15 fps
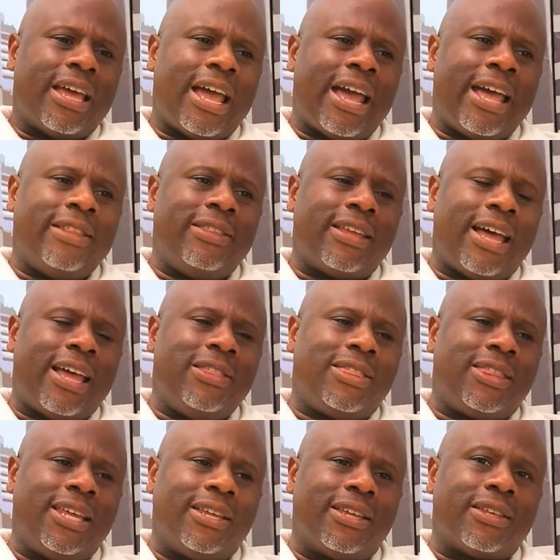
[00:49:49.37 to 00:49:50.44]
And I
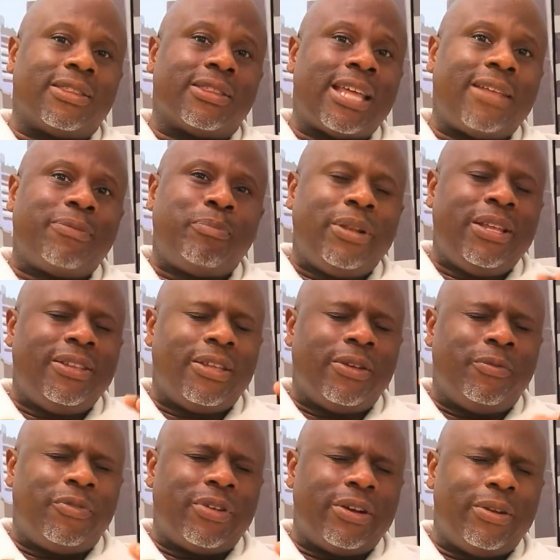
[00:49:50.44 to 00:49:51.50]
think that
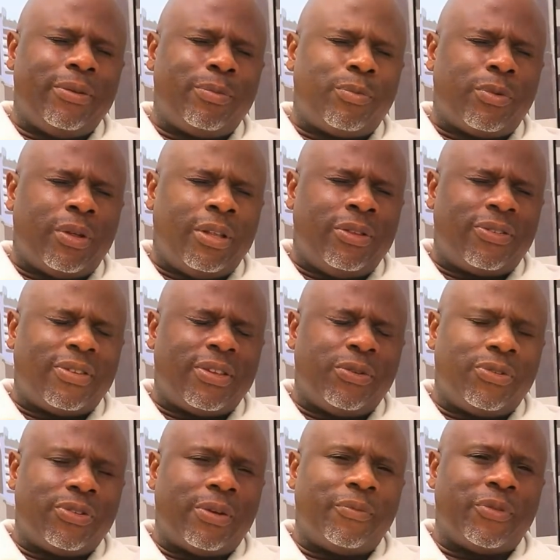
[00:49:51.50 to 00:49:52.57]

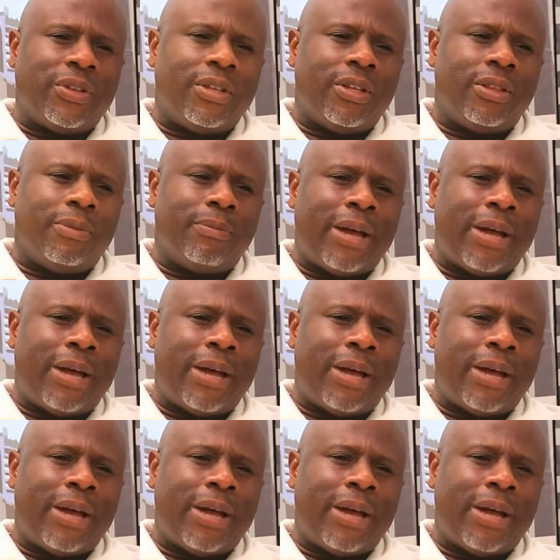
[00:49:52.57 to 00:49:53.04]
instilled something in